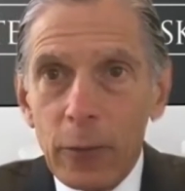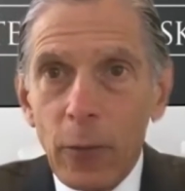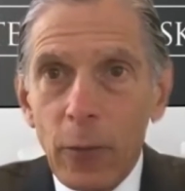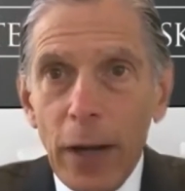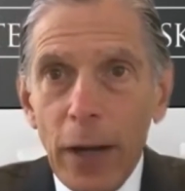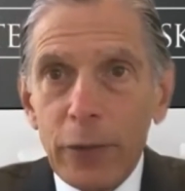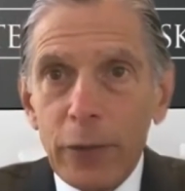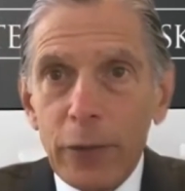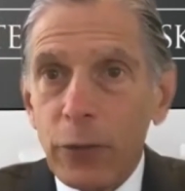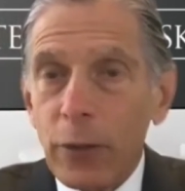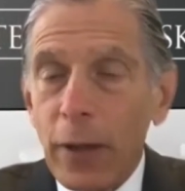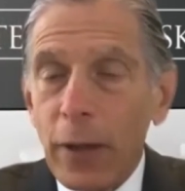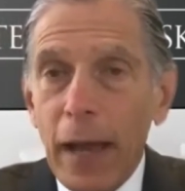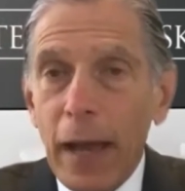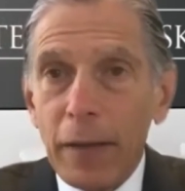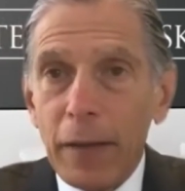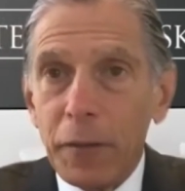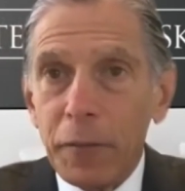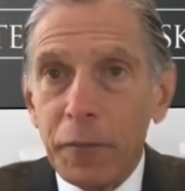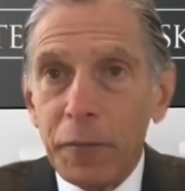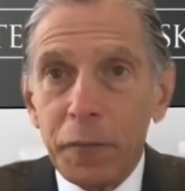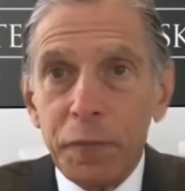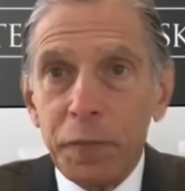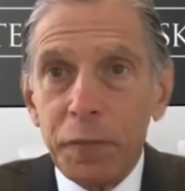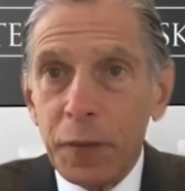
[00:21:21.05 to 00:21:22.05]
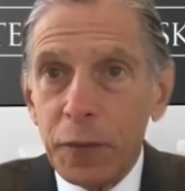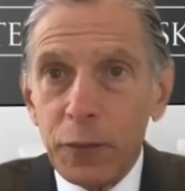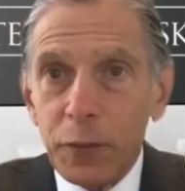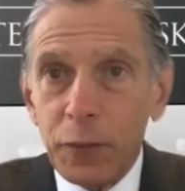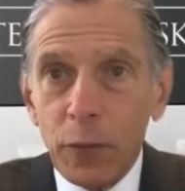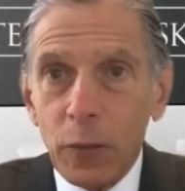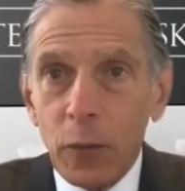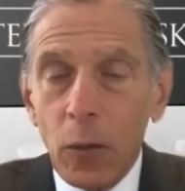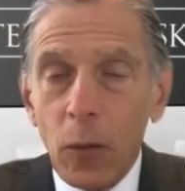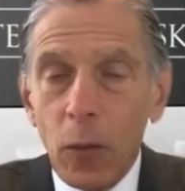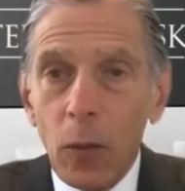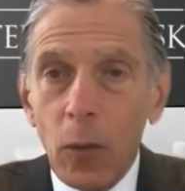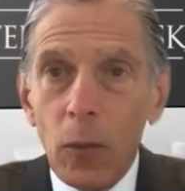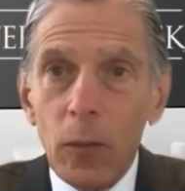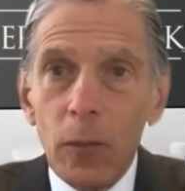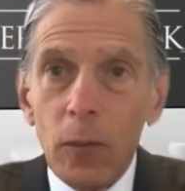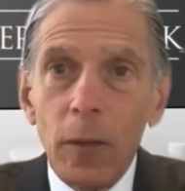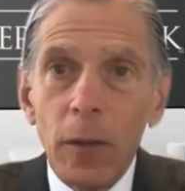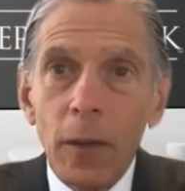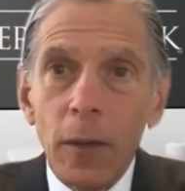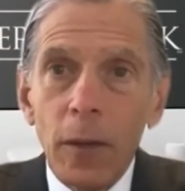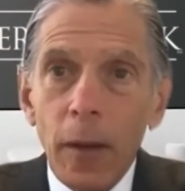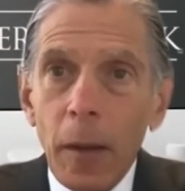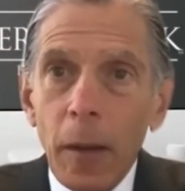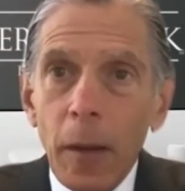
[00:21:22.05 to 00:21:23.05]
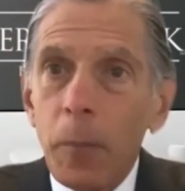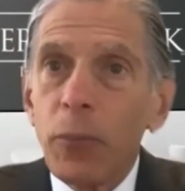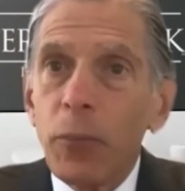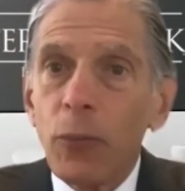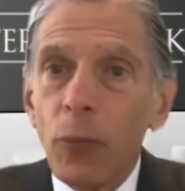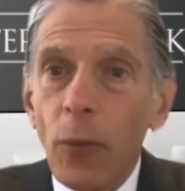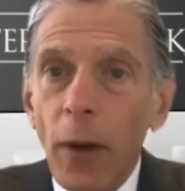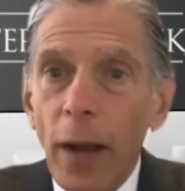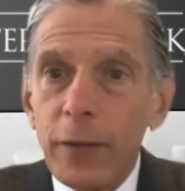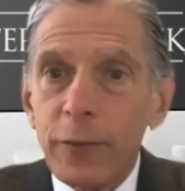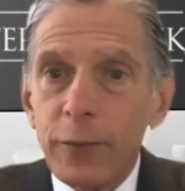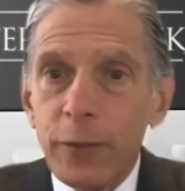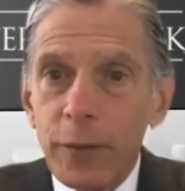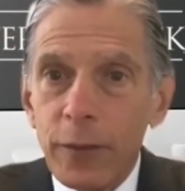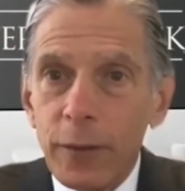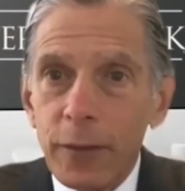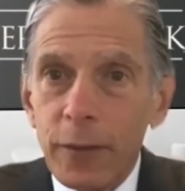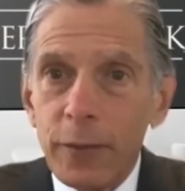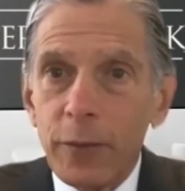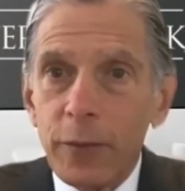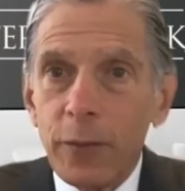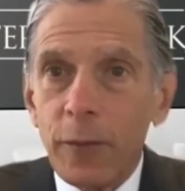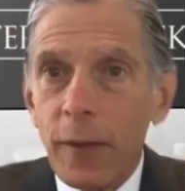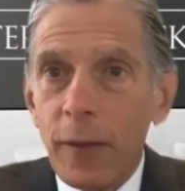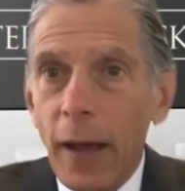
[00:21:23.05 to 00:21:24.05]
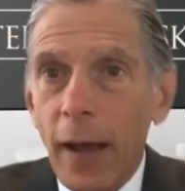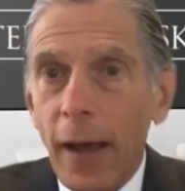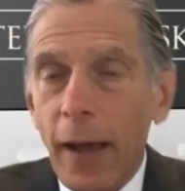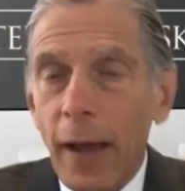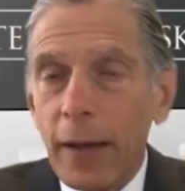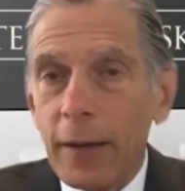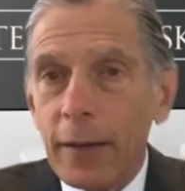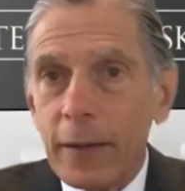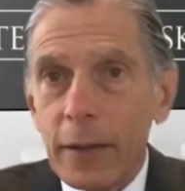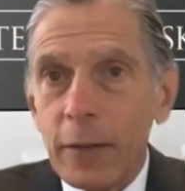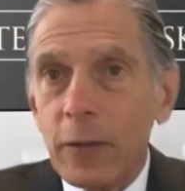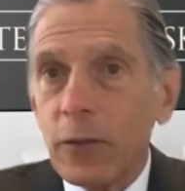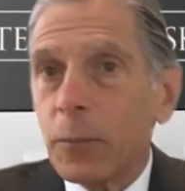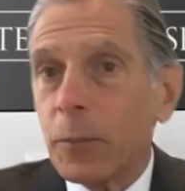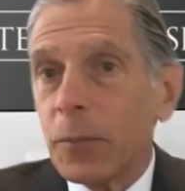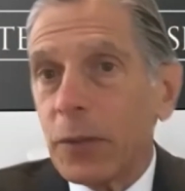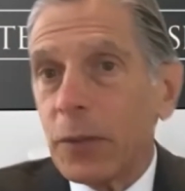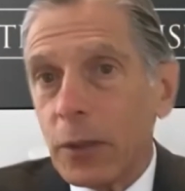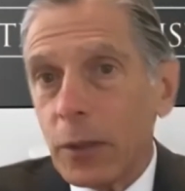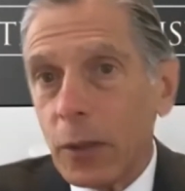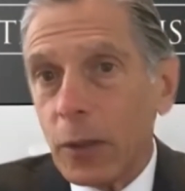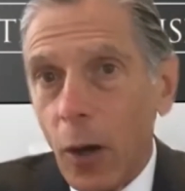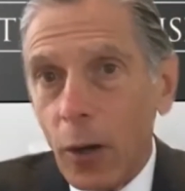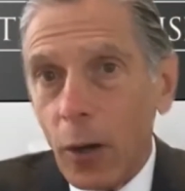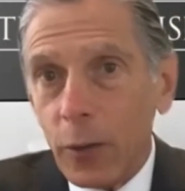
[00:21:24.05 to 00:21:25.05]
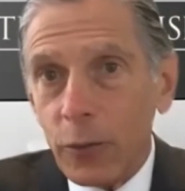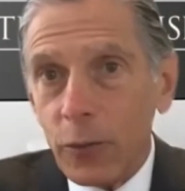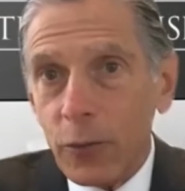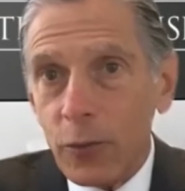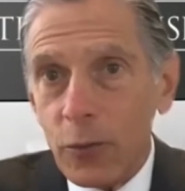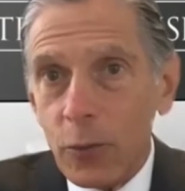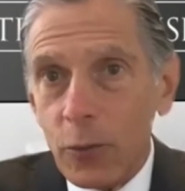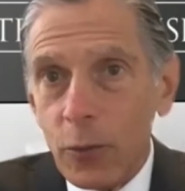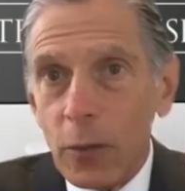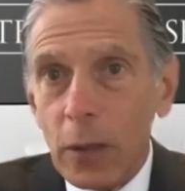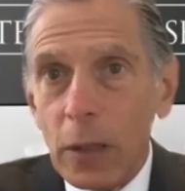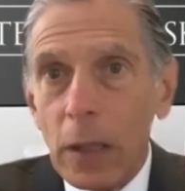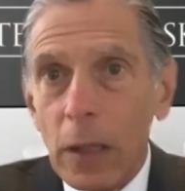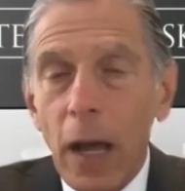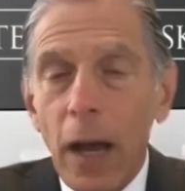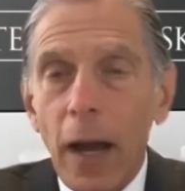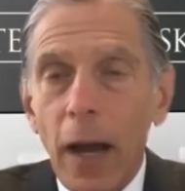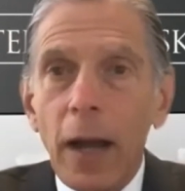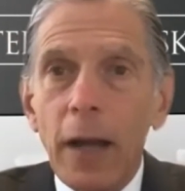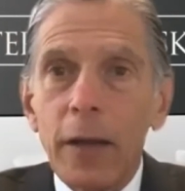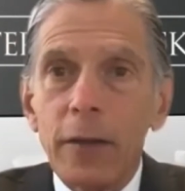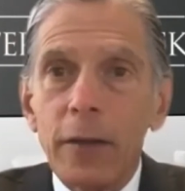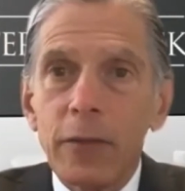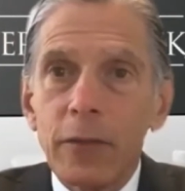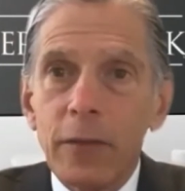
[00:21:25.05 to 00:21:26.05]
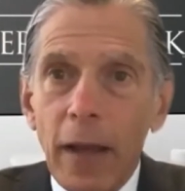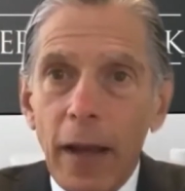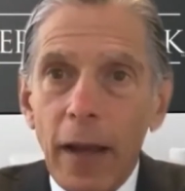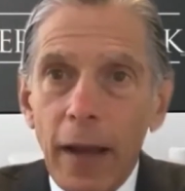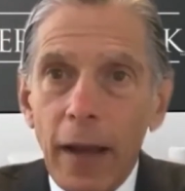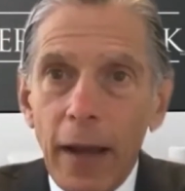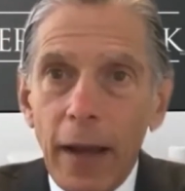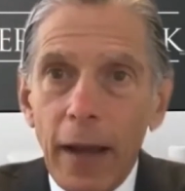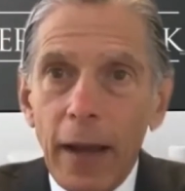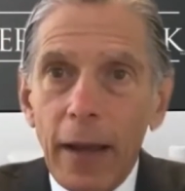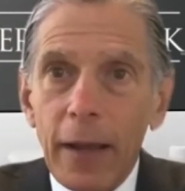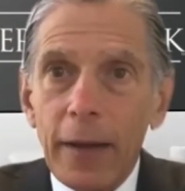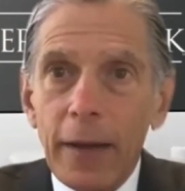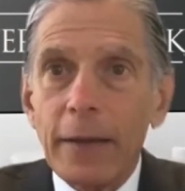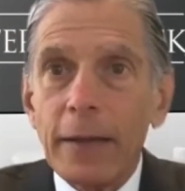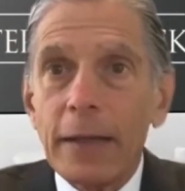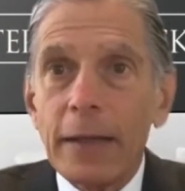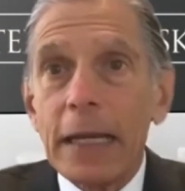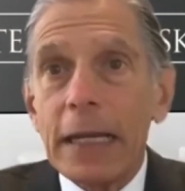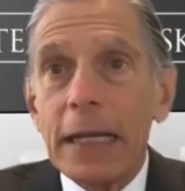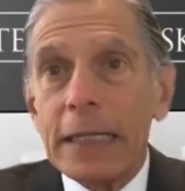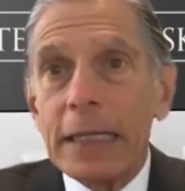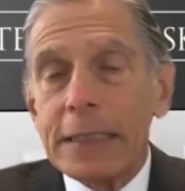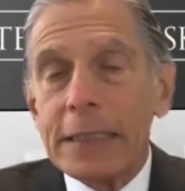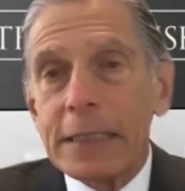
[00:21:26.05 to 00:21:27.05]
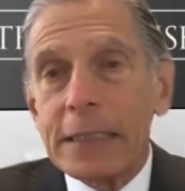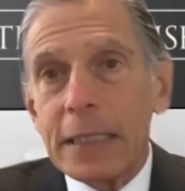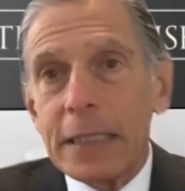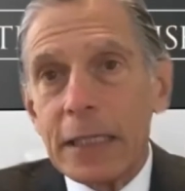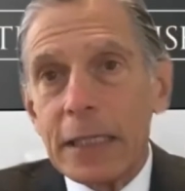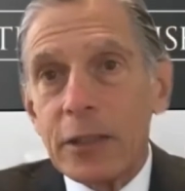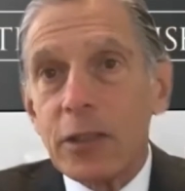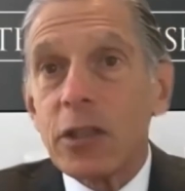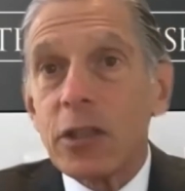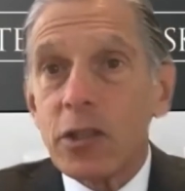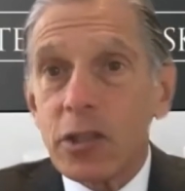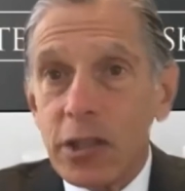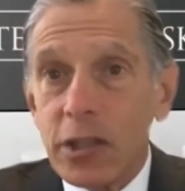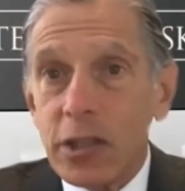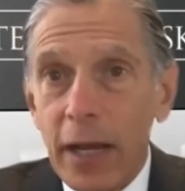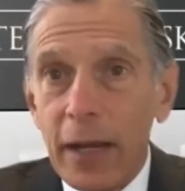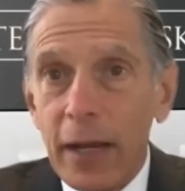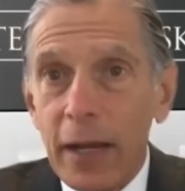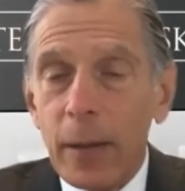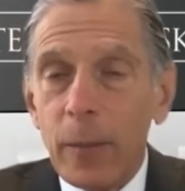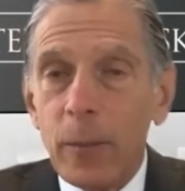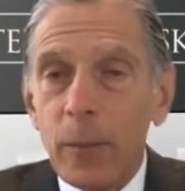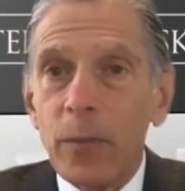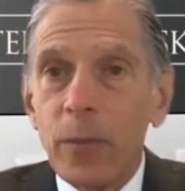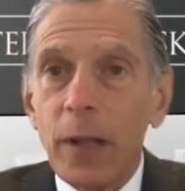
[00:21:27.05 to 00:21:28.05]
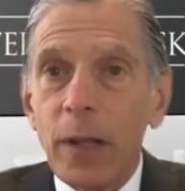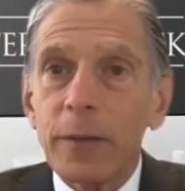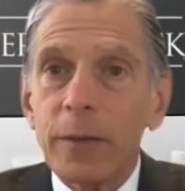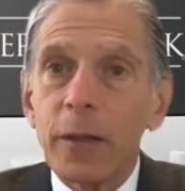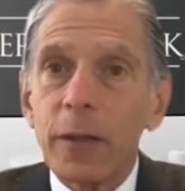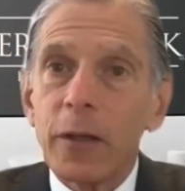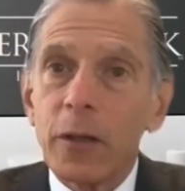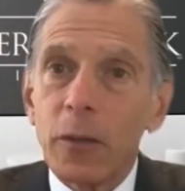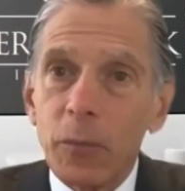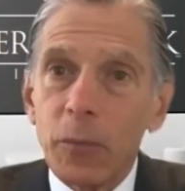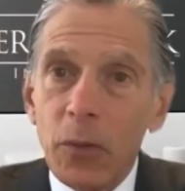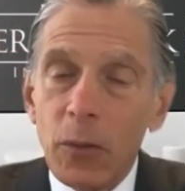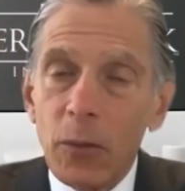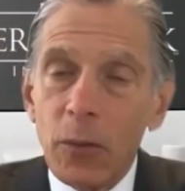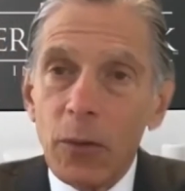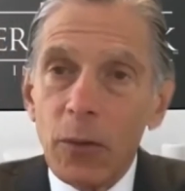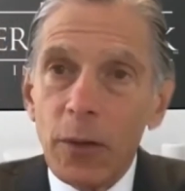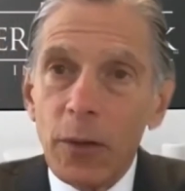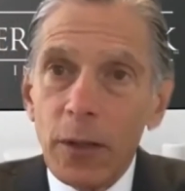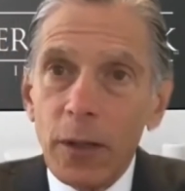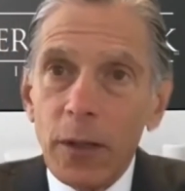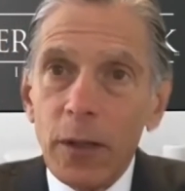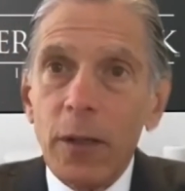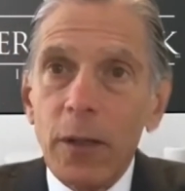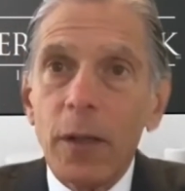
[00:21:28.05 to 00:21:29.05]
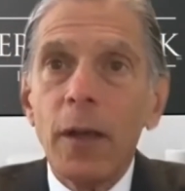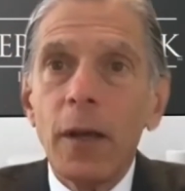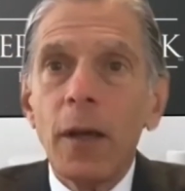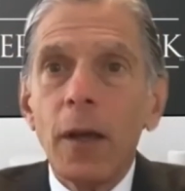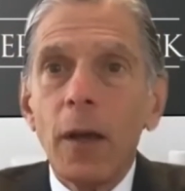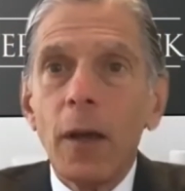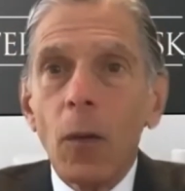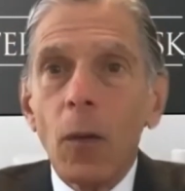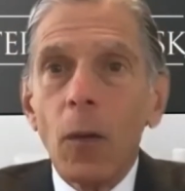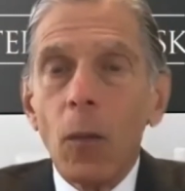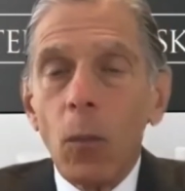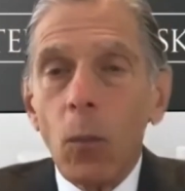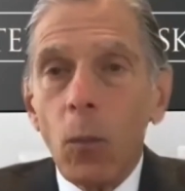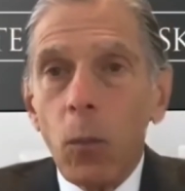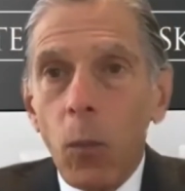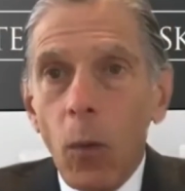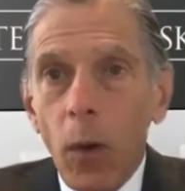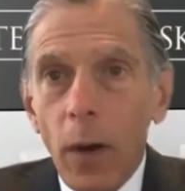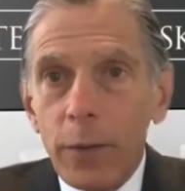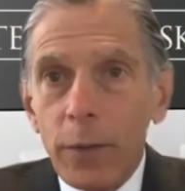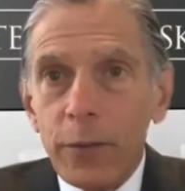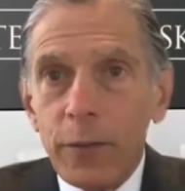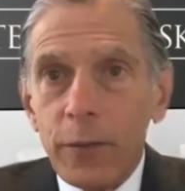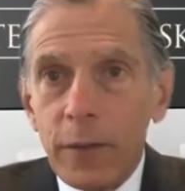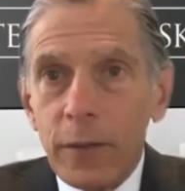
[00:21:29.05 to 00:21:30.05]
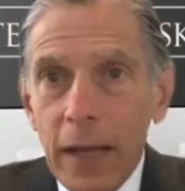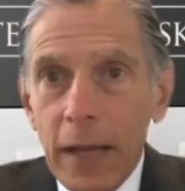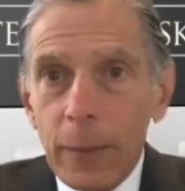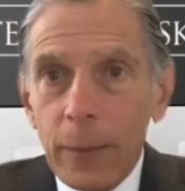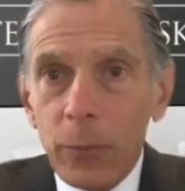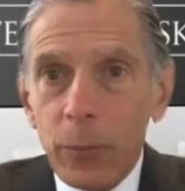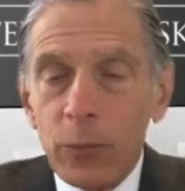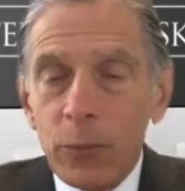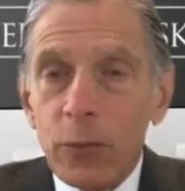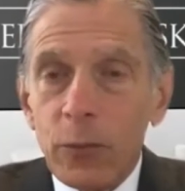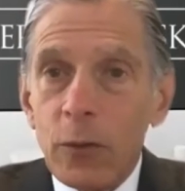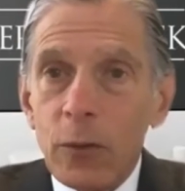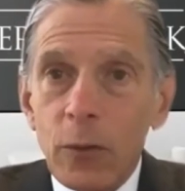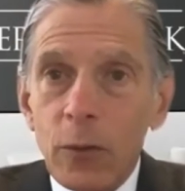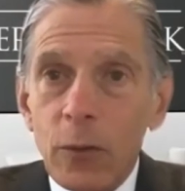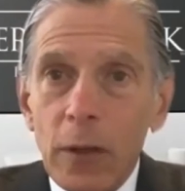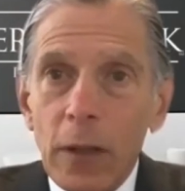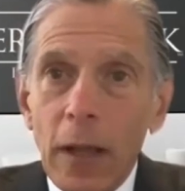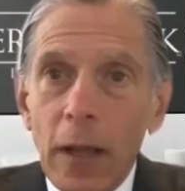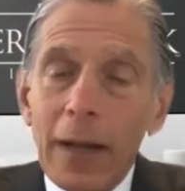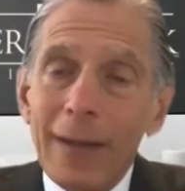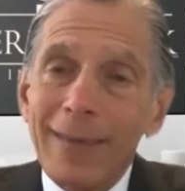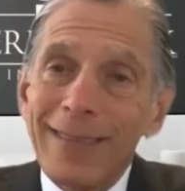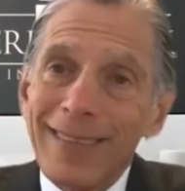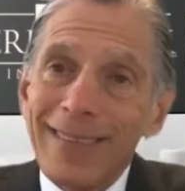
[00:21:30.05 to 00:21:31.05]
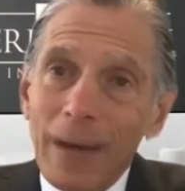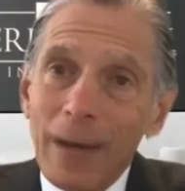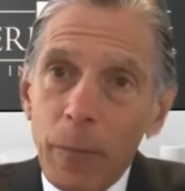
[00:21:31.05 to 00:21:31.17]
You actually have a physical presence that is being underutilized, and it's a shame that the community wasn't able to utilize it.